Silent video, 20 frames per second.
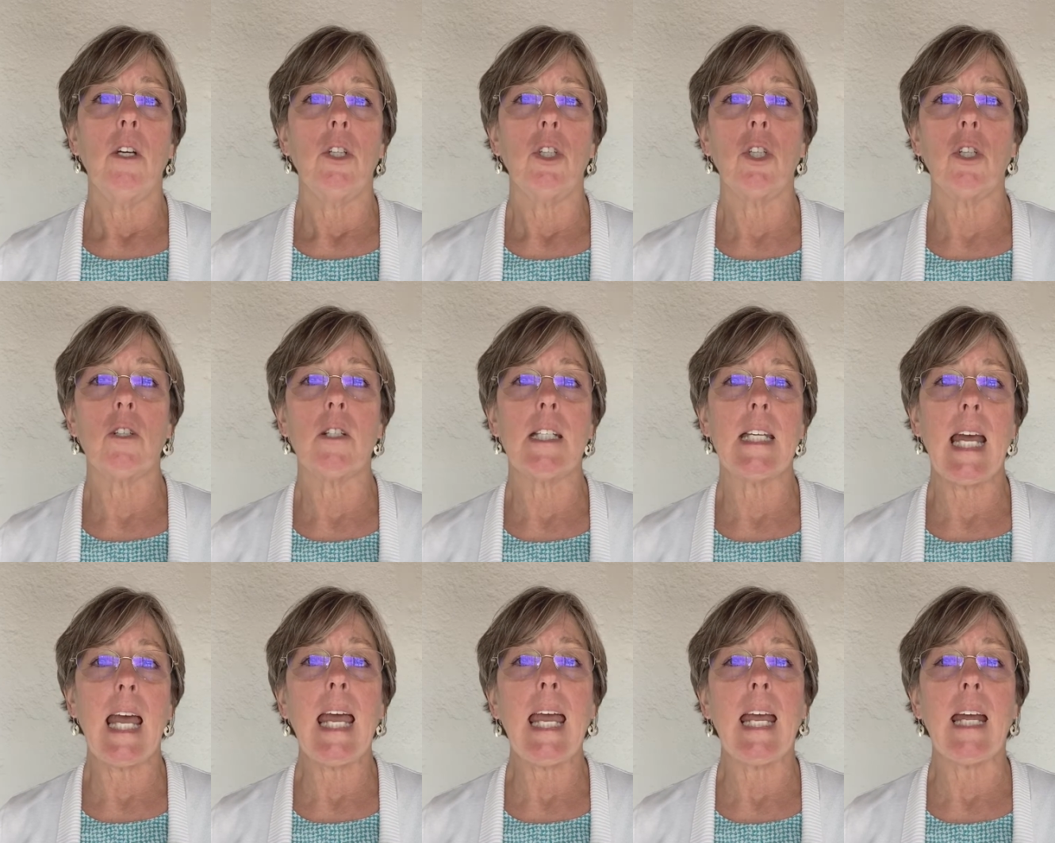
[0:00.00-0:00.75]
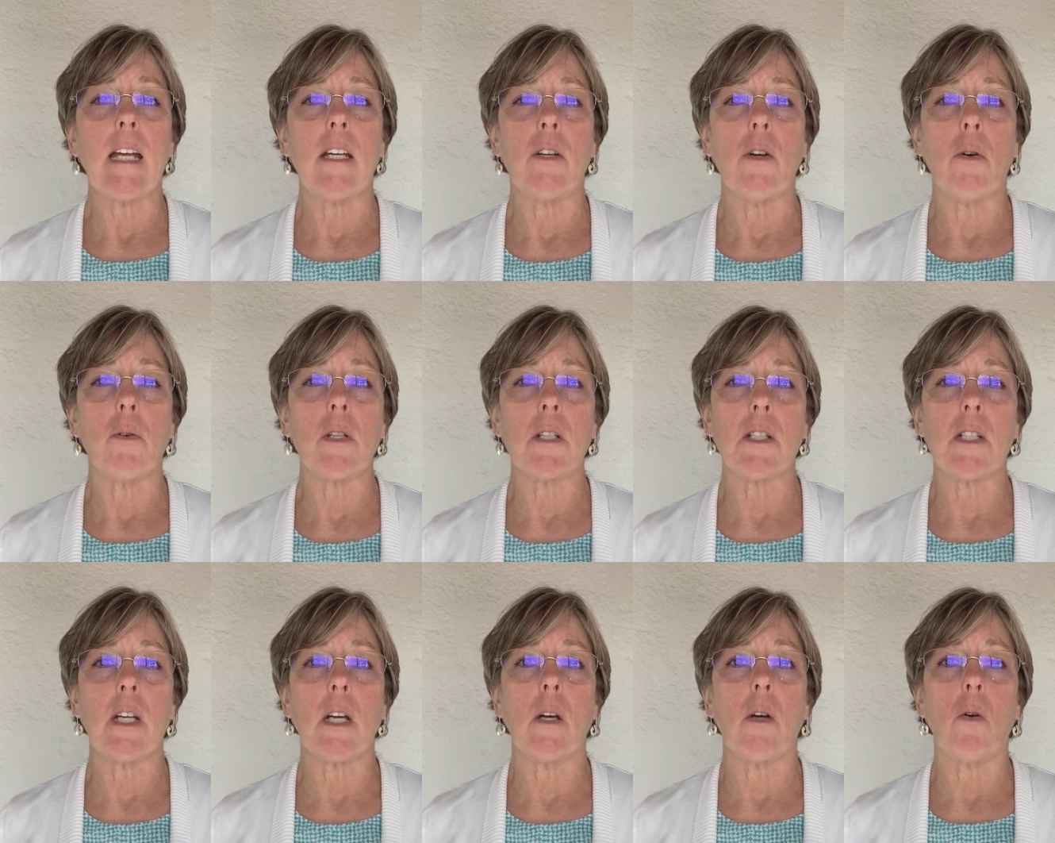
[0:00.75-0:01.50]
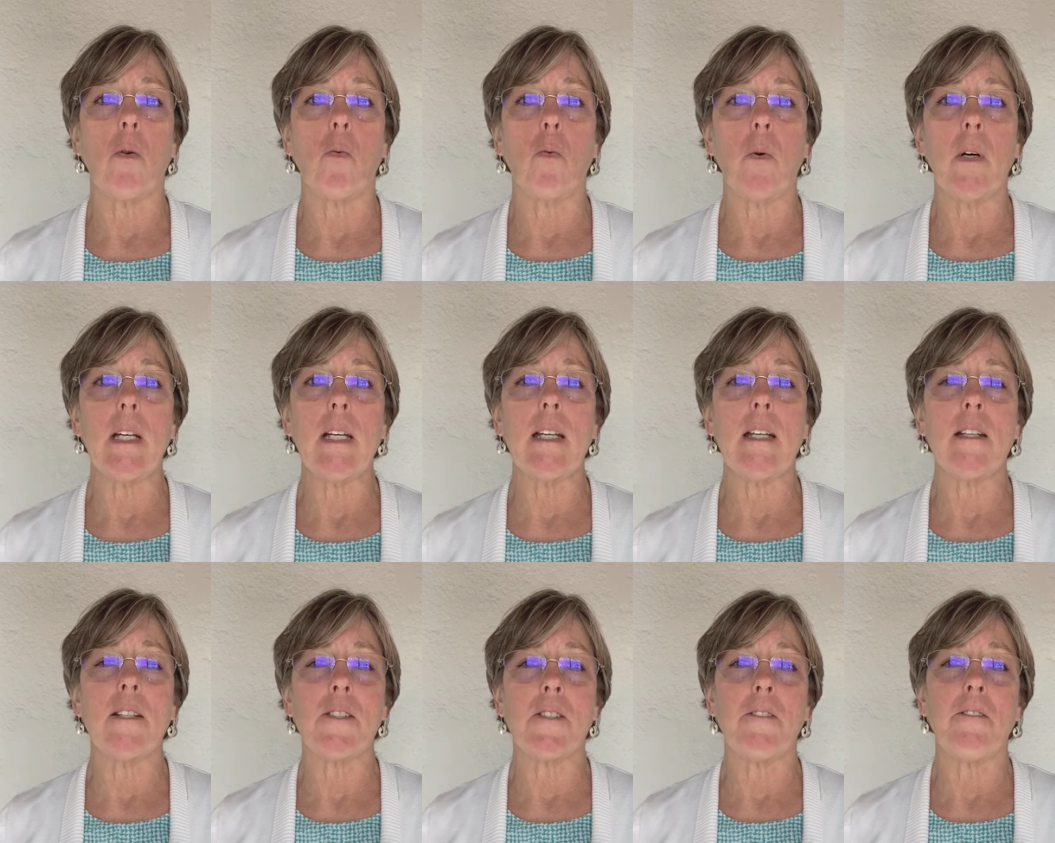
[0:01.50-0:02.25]
your day, noticing what
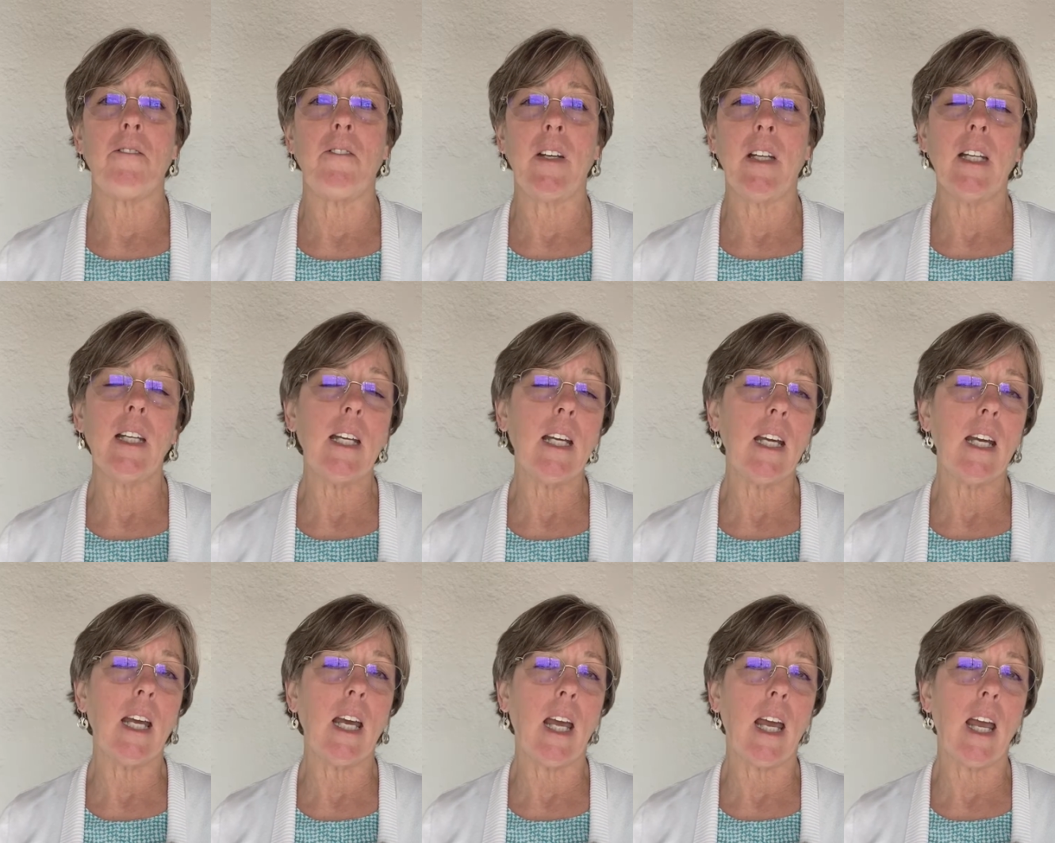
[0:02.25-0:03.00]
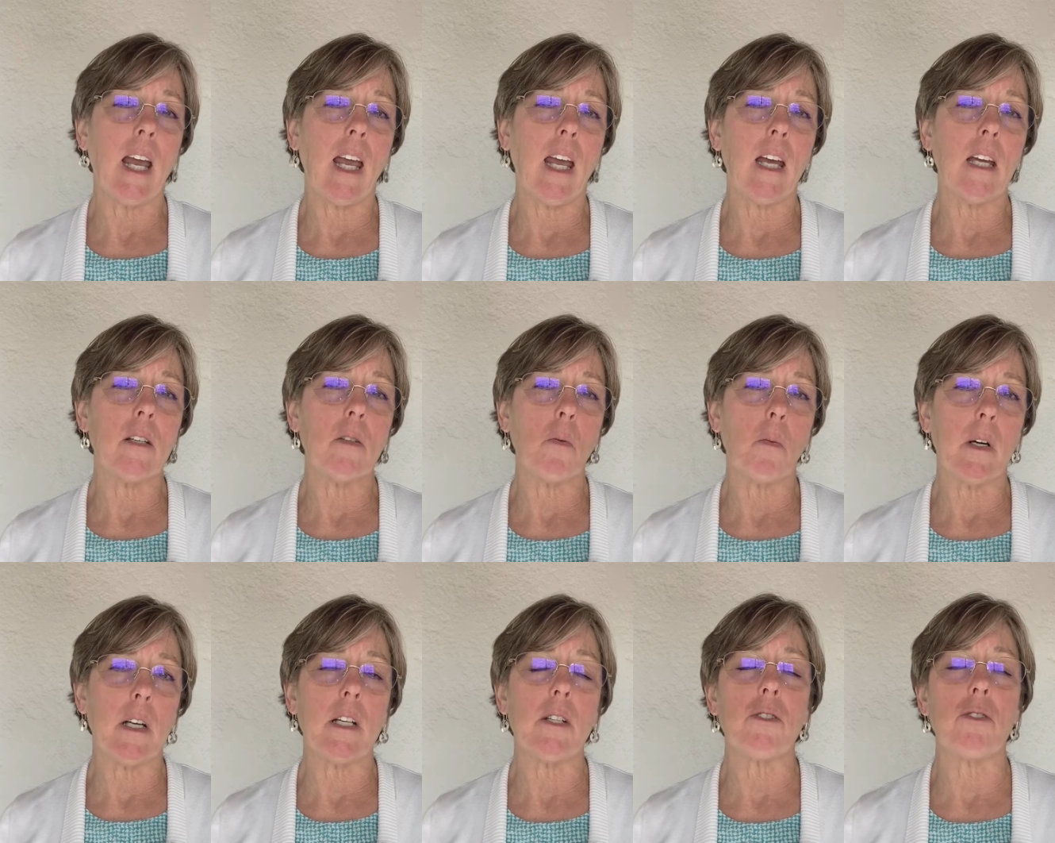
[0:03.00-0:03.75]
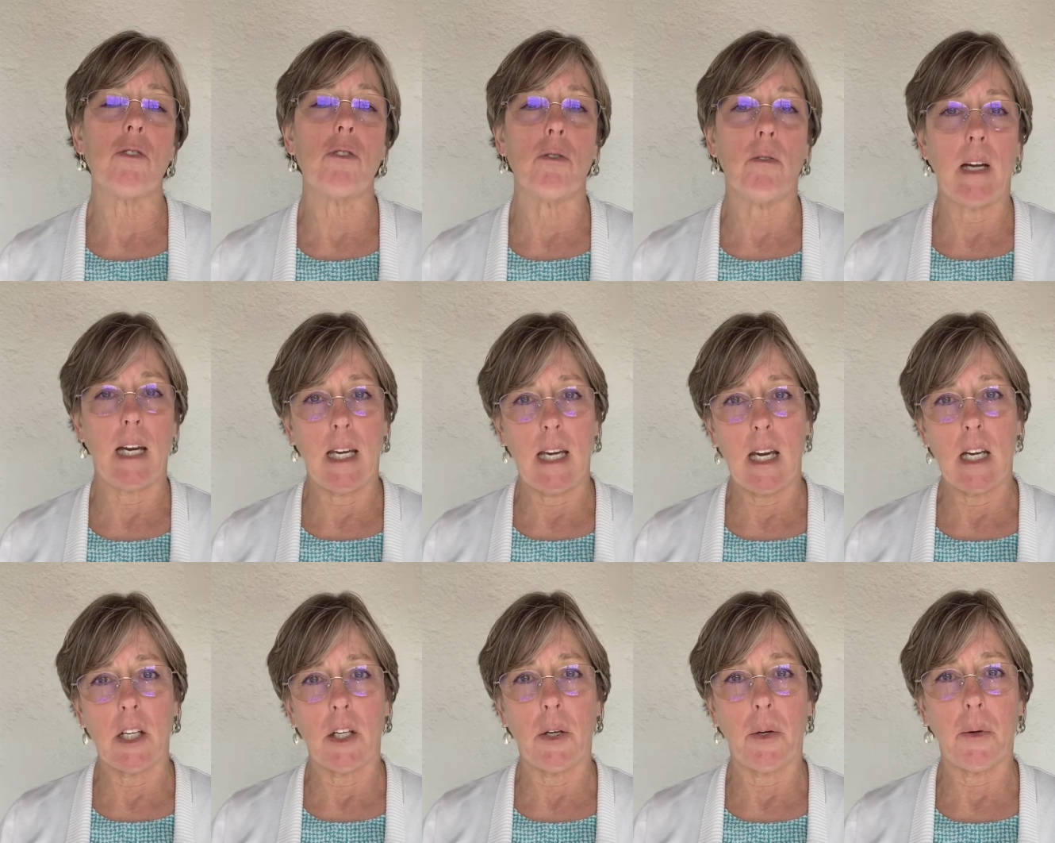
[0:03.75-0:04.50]
is filling and what is
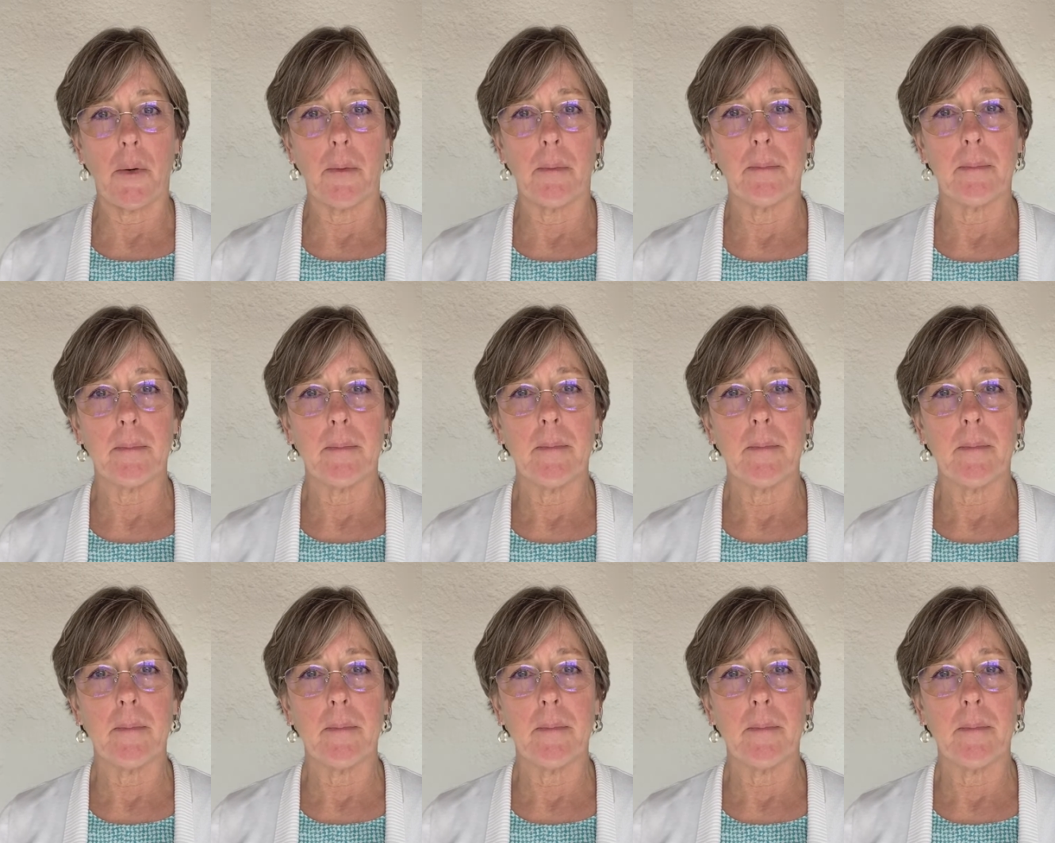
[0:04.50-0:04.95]
draining you.